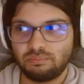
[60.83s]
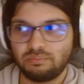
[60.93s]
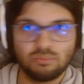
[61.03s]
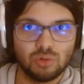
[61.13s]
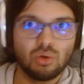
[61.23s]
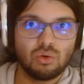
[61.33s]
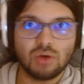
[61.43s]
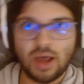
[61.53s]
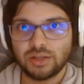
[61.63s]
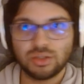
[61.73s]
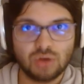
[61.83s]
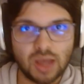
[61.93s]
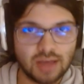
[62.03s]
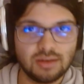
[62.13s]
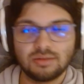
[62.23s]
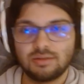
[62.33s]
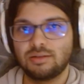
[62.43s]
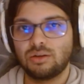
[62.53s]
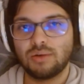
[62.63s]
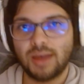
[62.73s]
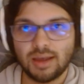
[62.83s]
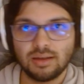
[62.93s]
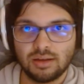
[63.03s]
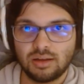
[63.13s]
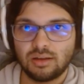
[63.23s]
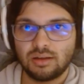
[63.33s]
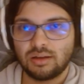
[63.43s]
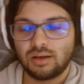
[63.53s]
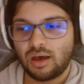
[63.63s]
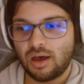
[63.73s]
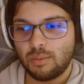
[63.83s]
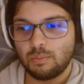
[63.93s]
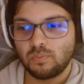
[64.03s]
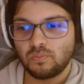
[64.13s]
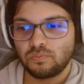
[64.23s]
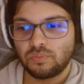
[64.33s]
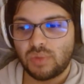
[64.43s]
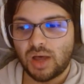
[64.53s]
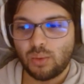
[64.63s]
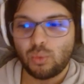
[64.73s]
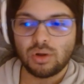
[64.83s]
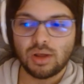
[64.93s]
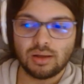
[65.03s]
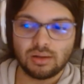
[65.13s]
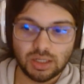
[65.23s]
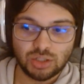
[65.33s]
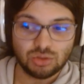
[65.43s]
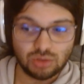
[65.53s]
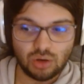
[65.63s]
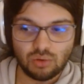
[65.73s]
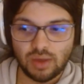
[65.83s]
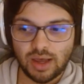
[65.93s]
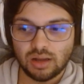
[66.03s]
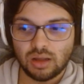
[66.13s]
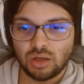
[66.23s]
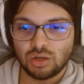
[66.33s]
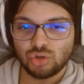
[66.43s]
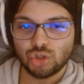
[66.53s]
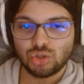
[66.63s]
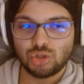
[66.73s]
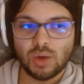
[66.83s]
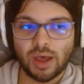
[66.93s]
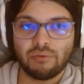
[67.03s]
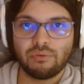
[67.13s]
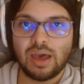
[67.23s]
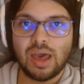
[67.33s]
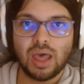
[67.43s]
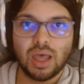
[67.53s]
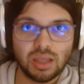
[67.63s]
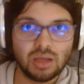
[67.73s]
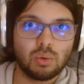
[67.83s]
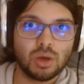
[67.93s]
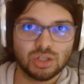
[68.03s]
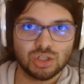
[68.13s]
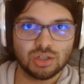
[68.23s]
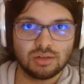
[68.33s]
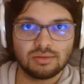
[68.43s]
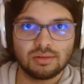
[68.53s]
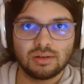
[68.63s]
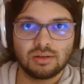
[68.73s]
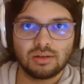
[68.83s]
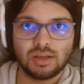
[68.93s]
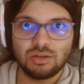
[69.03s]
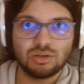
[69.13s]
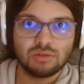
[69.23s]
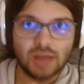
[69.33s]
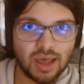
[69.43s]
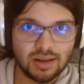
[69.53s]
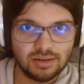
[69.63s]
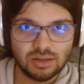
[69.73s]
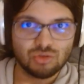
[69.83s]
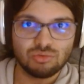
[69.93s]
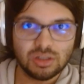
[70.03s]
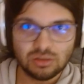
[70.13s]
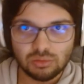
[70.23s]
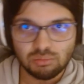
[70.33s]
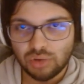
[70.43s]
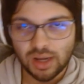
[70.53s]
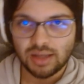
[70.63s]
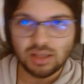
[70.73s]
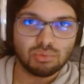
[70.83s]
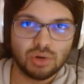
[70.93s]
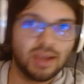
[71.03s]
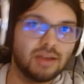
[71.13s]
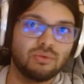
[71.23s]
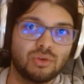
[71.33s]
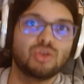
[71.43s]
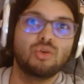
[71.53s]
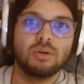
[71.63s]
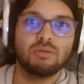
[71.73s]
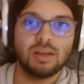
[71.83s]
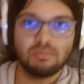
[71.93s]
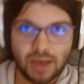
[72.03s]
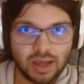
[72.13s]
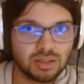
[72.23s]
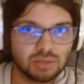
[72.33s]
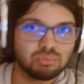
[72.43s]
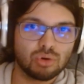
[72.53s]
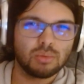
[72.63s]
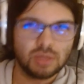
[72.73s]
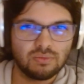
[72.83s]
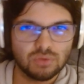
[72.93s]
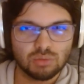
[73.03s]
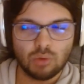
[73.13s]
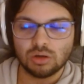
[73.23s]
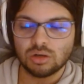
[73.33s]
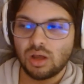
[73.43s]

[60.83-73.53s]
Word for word: lore at your head, okay, um, I want to let you know that should you have any question in your head, in your little brainy brain of a human, right? Mine is probably even smaller.